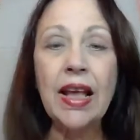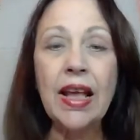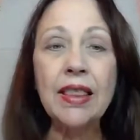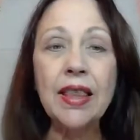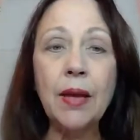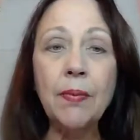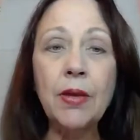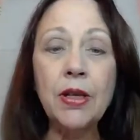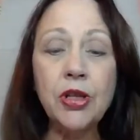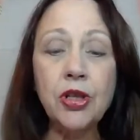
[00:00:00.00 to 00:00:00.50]

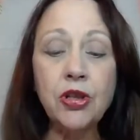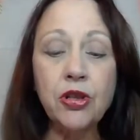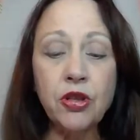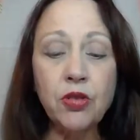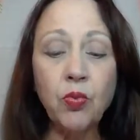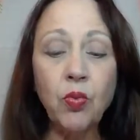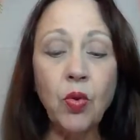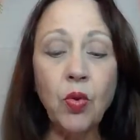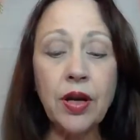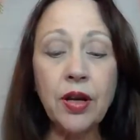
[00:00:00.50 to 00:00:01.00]
Let me
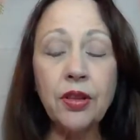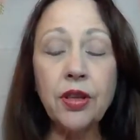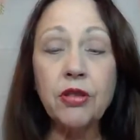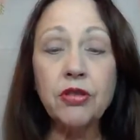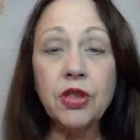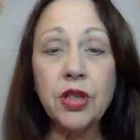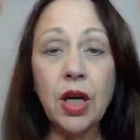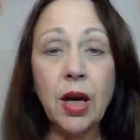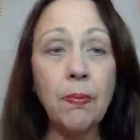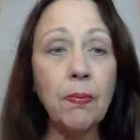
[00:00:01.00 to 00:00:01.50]
choose one of
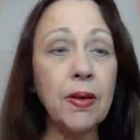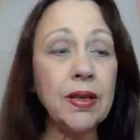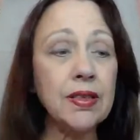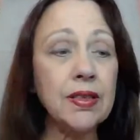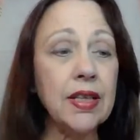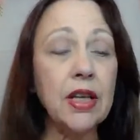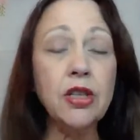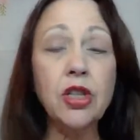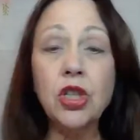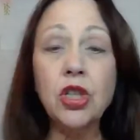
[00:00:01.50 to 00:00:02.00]
those
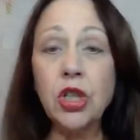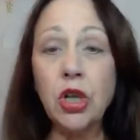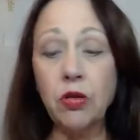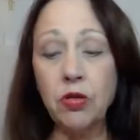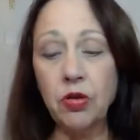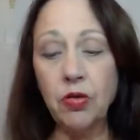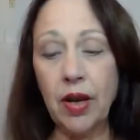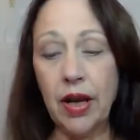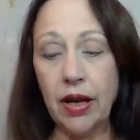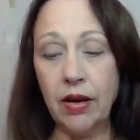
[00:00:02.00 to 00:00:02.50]
topics and show
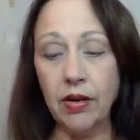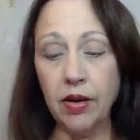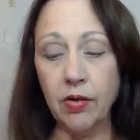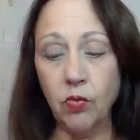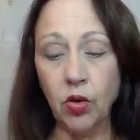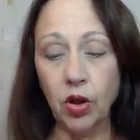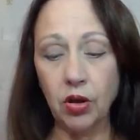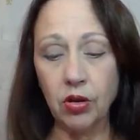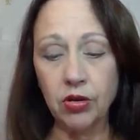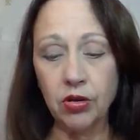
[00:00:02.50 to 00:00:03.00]
you how it
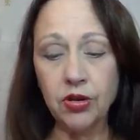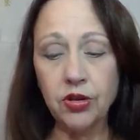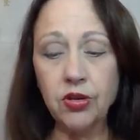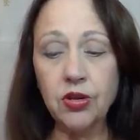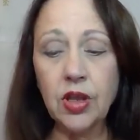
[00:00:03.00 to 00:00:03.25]
works.